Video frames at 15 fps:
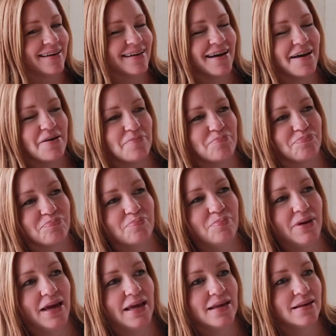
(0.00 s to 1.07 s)

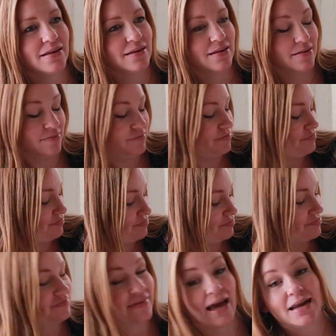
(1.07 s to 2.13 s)
But
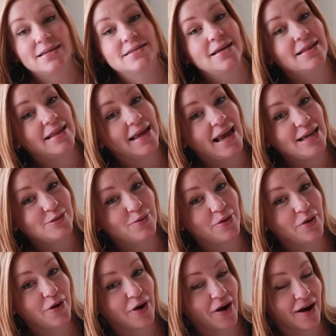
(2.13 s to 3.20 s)
that is not the case with
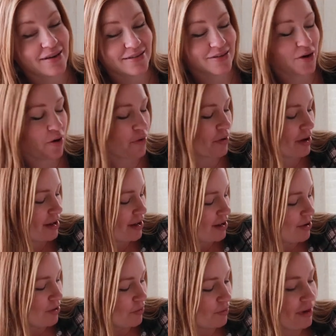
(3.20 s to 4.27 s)
her. So
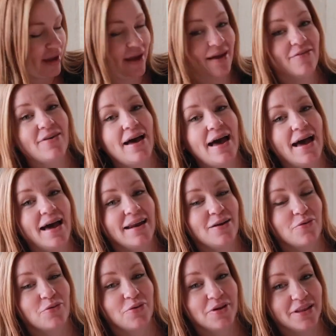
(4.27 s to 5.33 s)
we have had
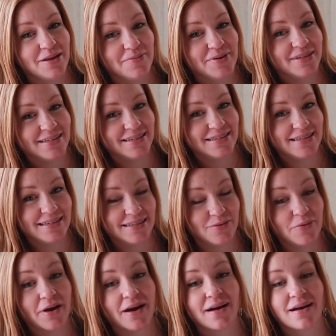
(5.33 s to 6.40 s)
a really busy season.
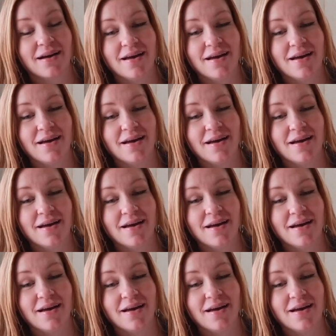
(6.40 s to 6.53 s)
We are